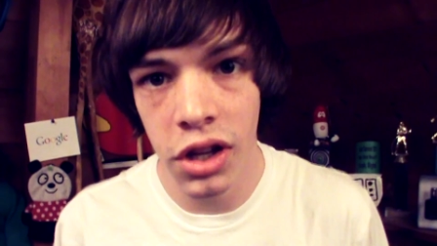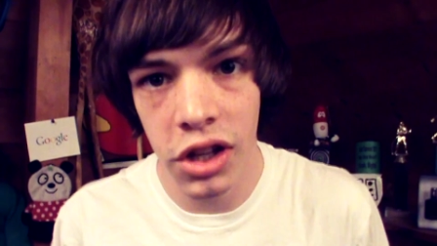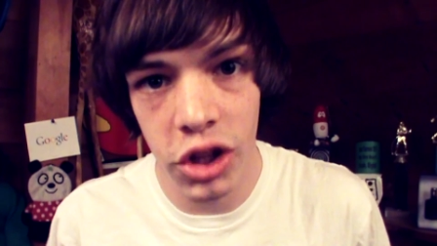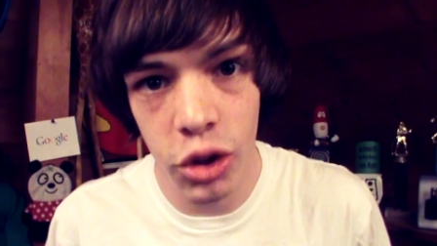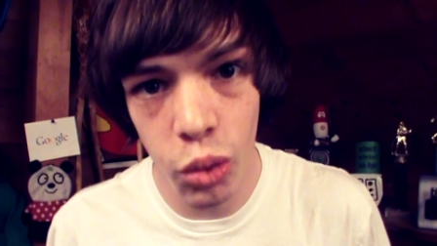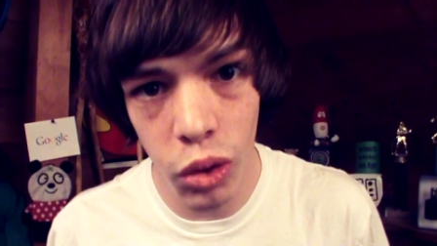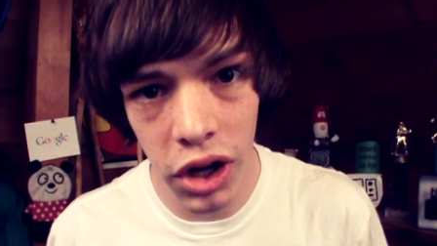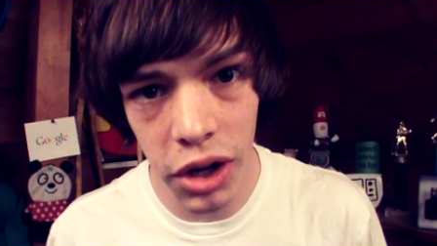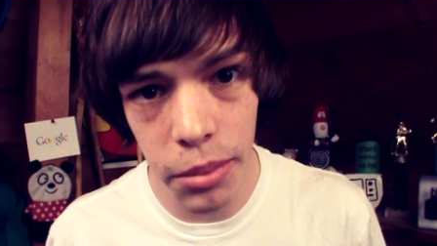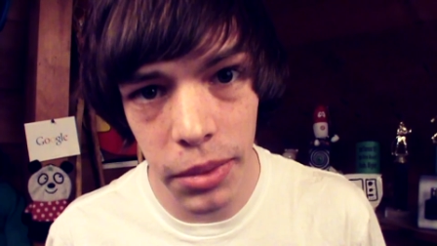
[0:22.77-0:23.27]

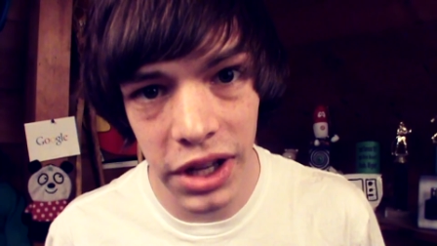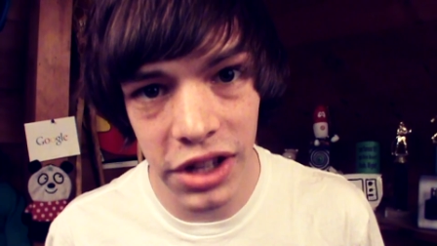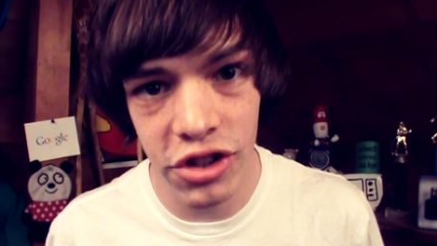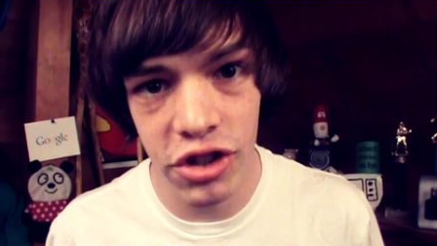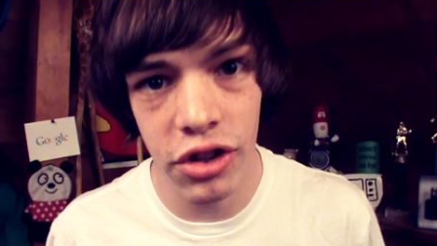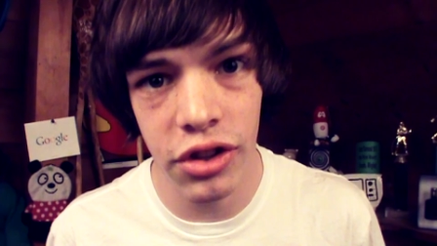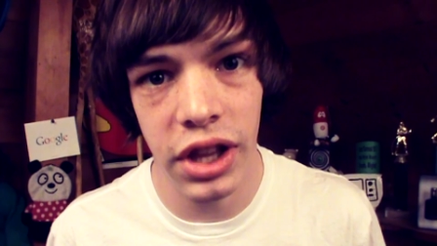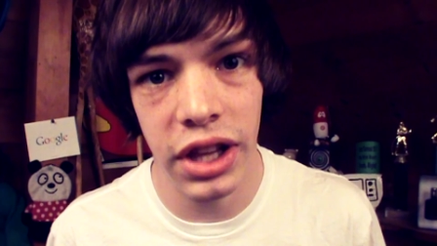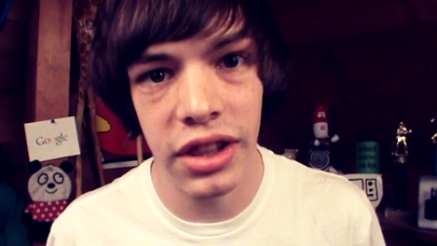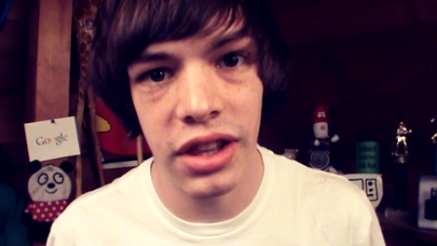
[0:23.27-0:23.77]
You want to make
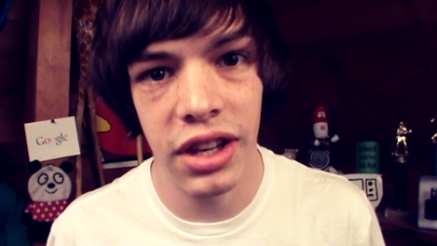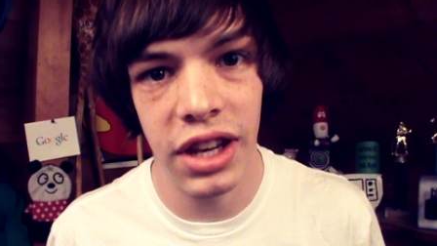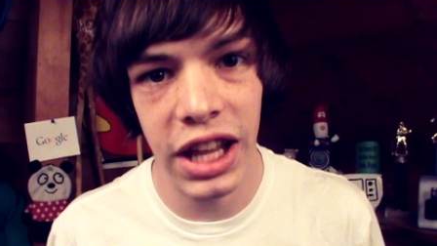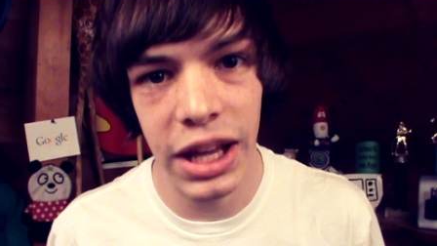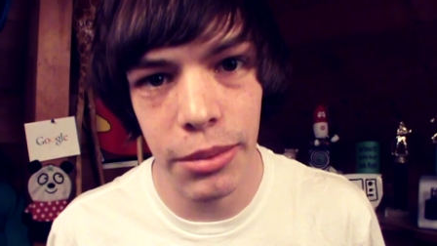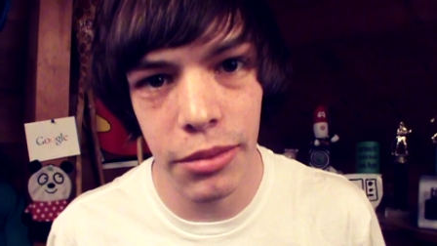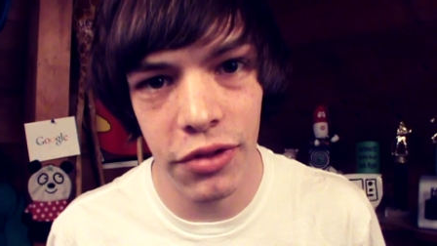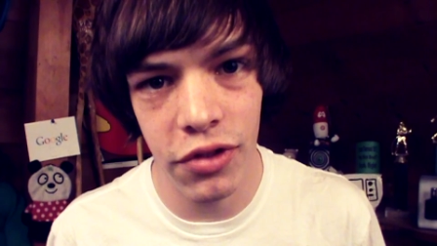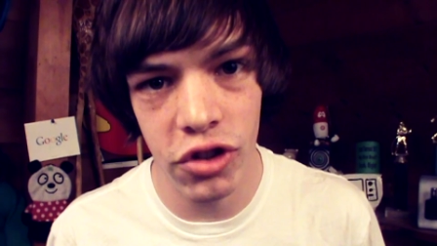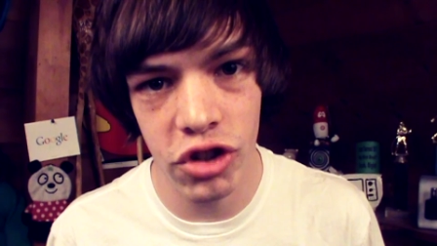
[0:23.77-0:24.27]
sure that the
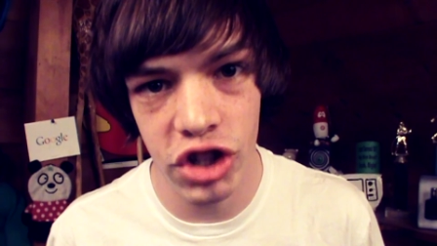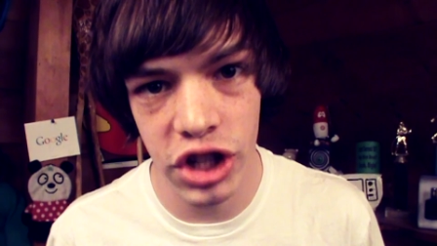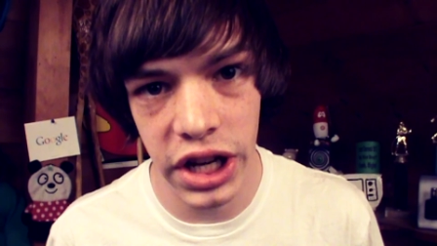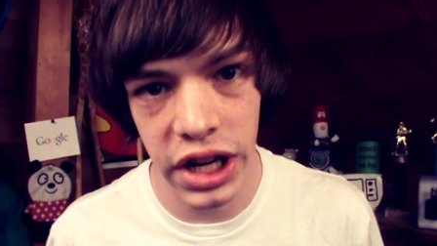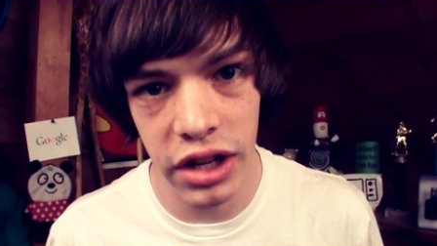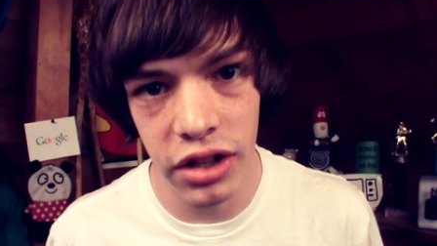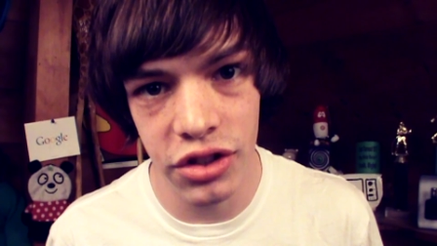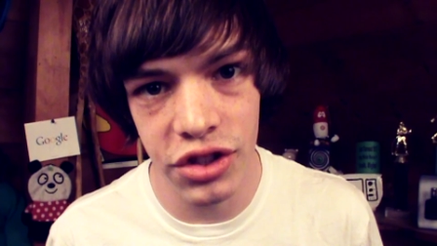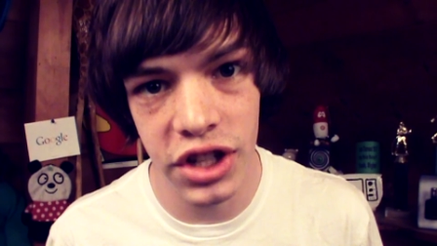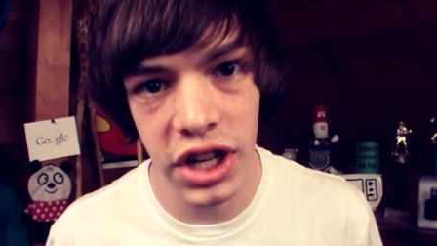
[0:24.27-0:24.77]
name of your
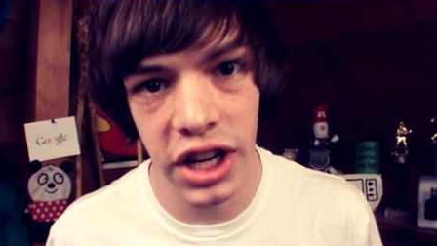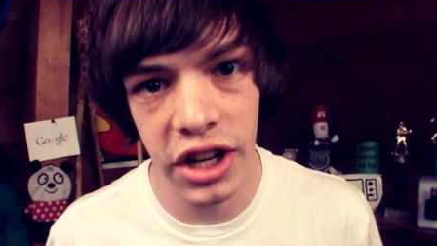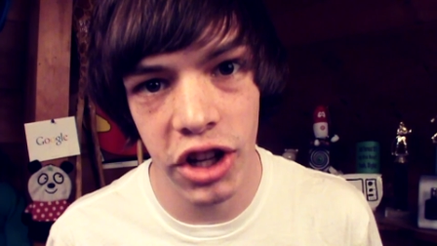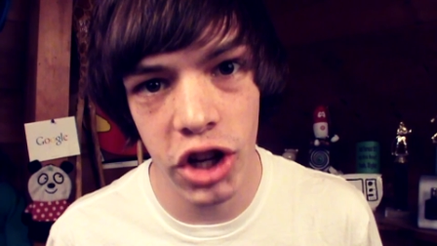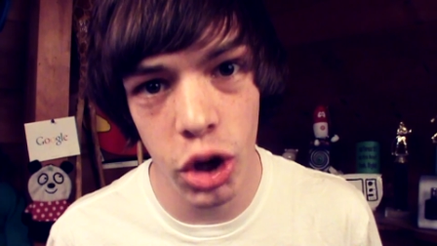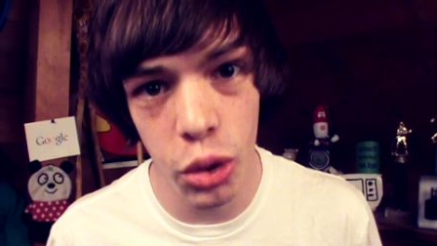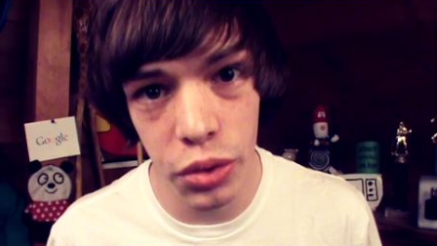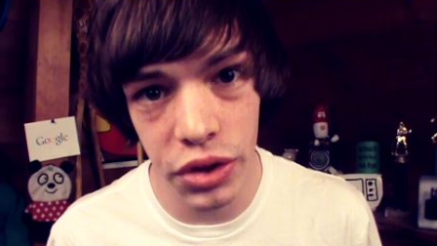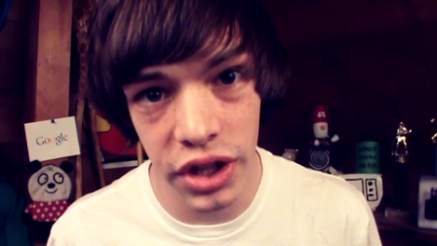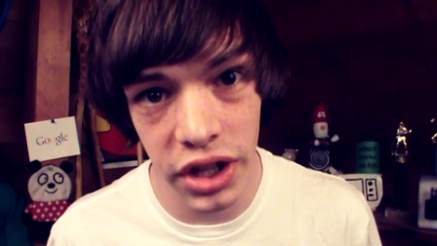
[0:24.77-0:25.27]
channel is going to
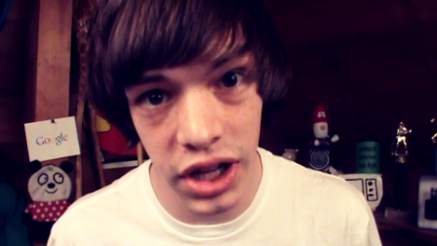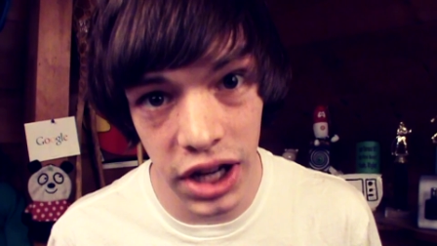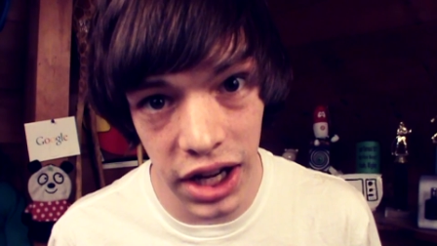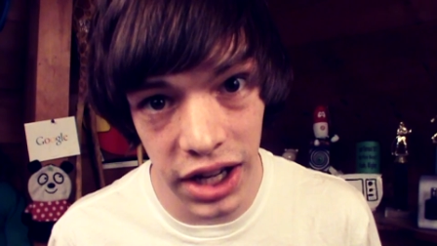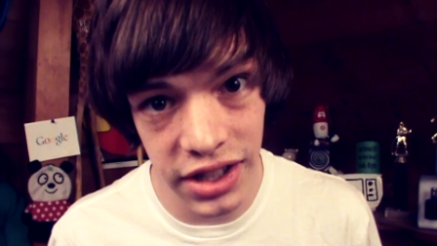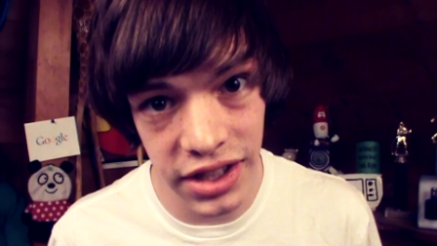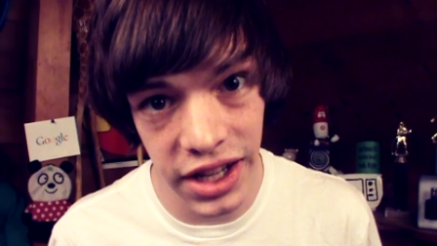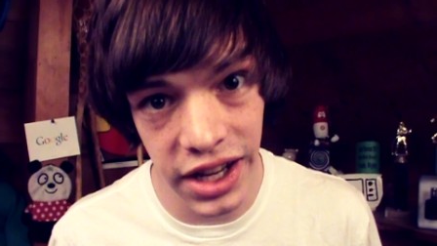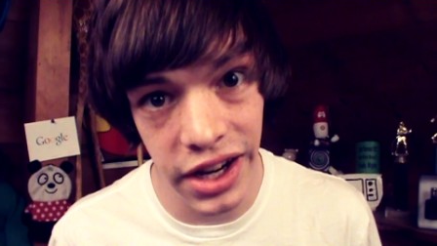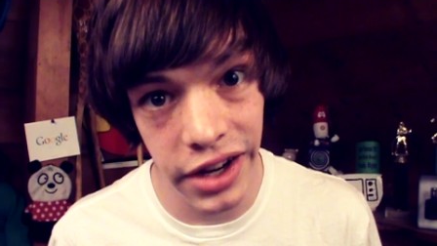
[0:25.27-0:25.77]
go with the
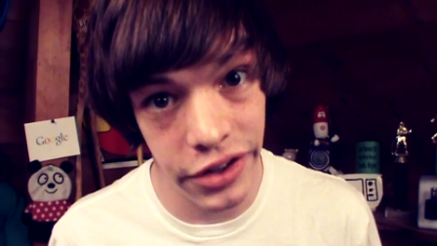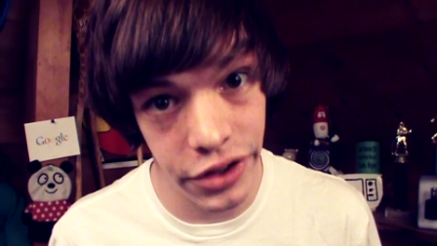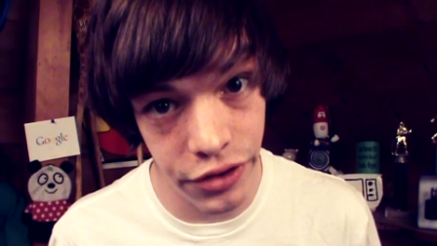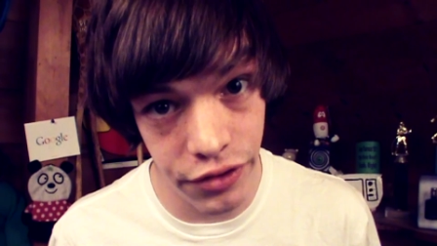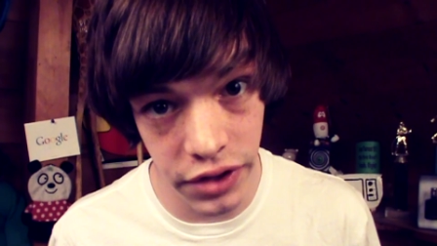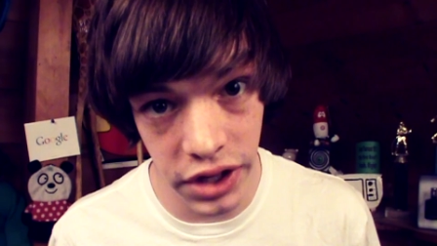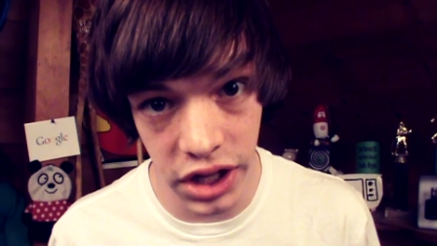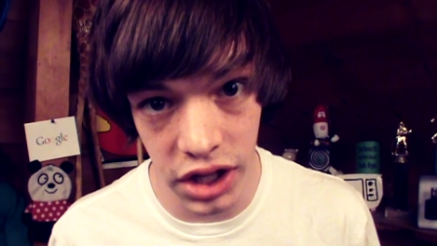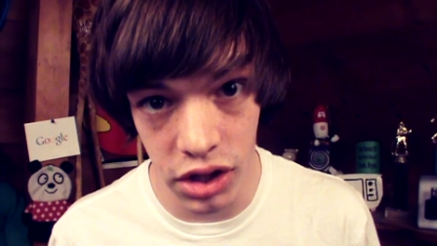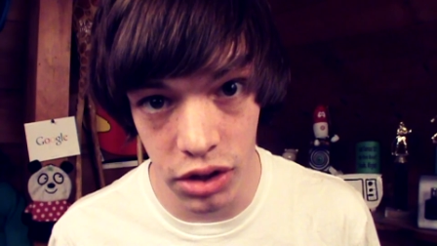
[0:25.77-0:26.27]
content on your
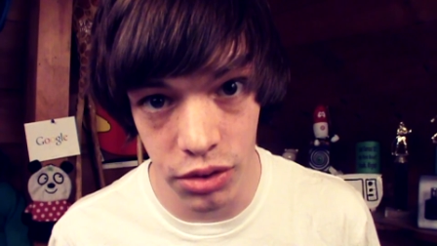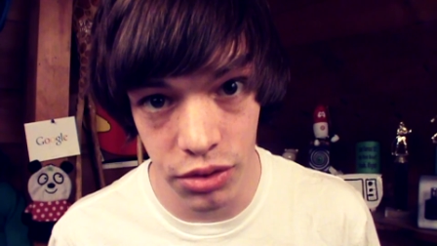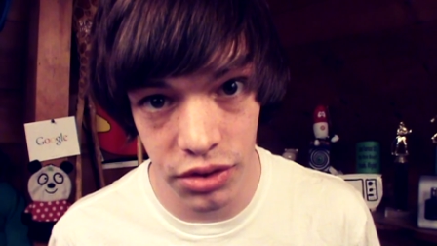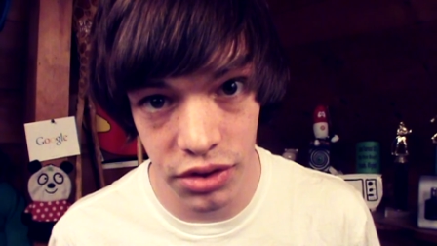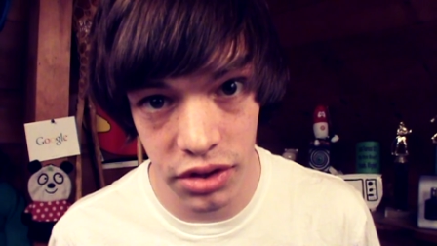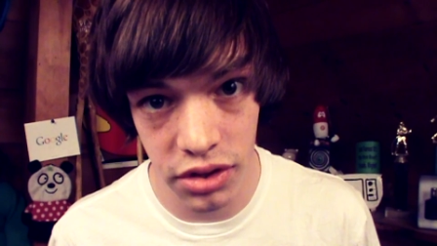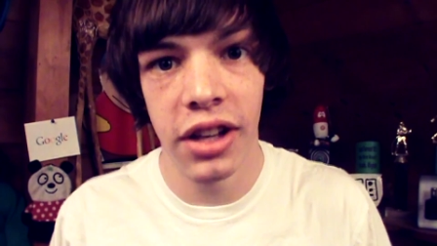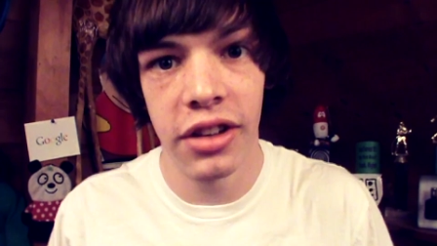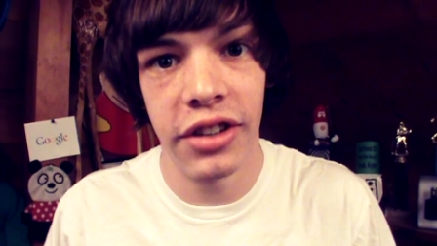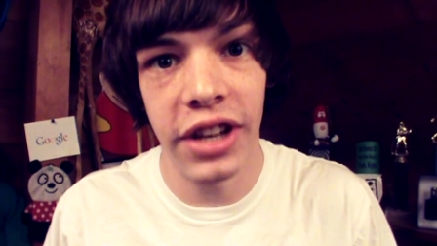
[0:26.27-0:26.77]
videos.